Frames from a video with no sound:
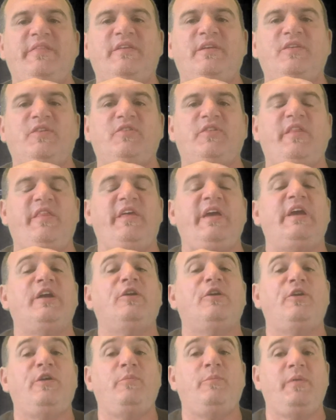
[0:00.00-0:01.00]
this, they
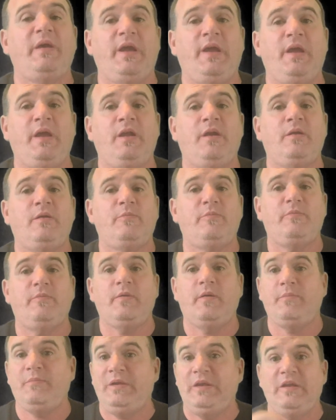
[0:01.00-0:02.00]
are in pain.
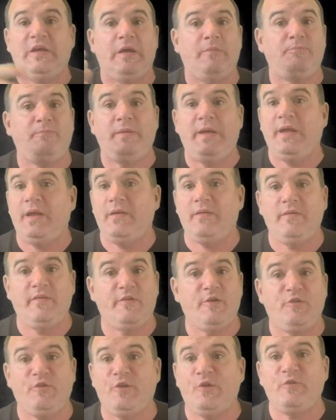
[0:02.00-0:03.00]
I mean,
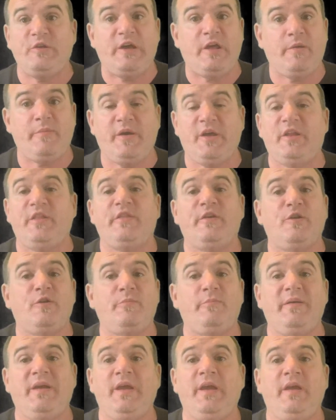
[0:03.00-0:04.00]
there's no doubt about it, they're
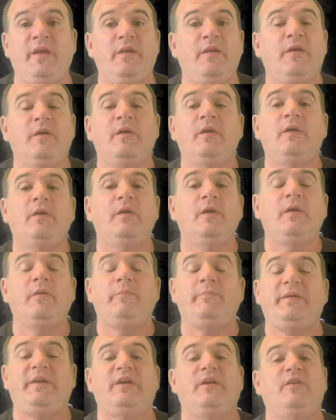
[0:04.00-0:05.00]
in pain.
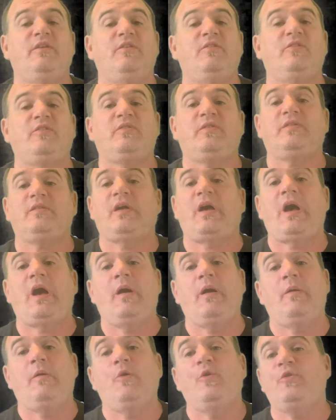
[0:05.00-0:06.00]
Because
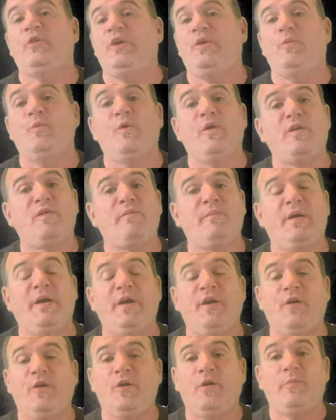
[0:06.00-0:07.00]
only one of my
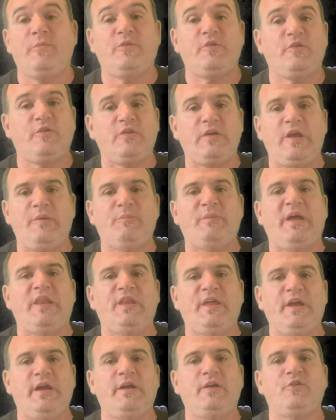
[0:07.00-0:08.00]
arms and my
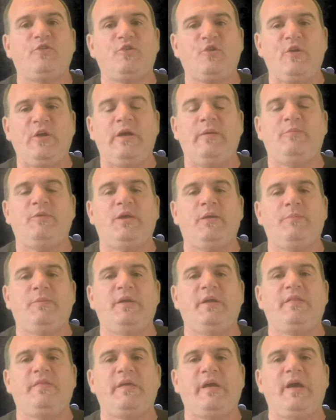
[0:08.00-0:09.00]
leg is cramped up
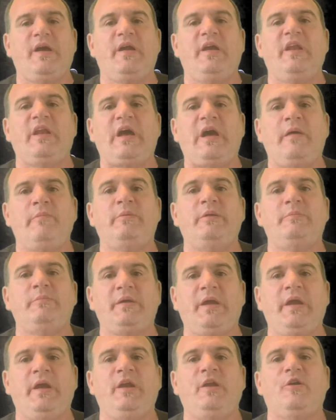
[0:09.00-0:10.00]
like that, and I'm in
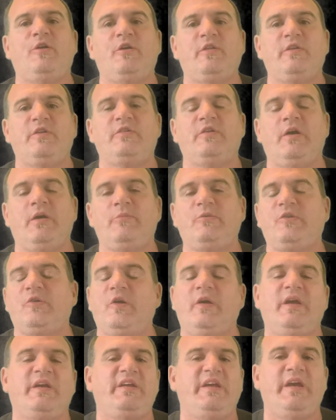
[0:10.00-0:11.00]
pain all the time. So
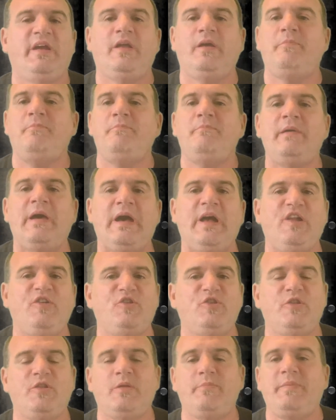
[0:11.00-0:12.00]
I can't
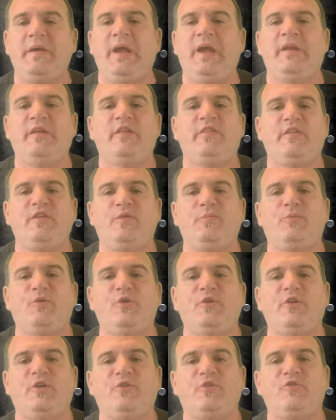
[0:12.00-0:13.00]
imagine the pain that these
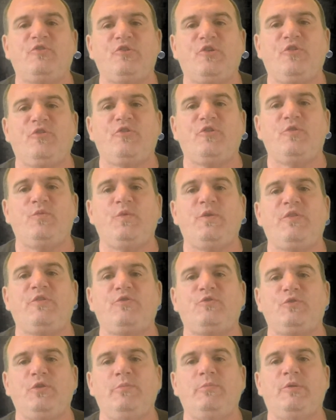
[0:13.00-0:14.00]
poor little children with
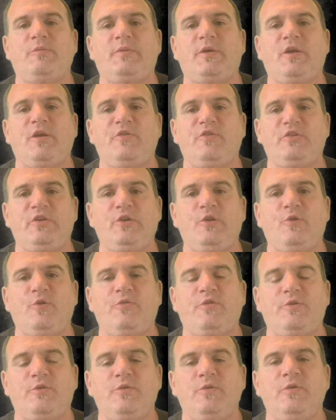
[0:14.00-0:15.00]
cerebral palsy go
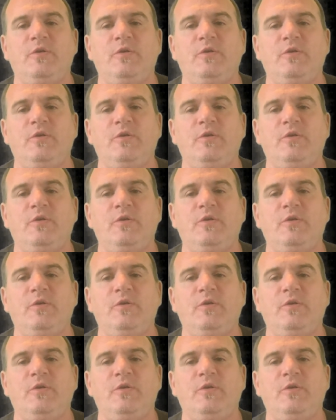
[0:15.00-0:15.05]
through,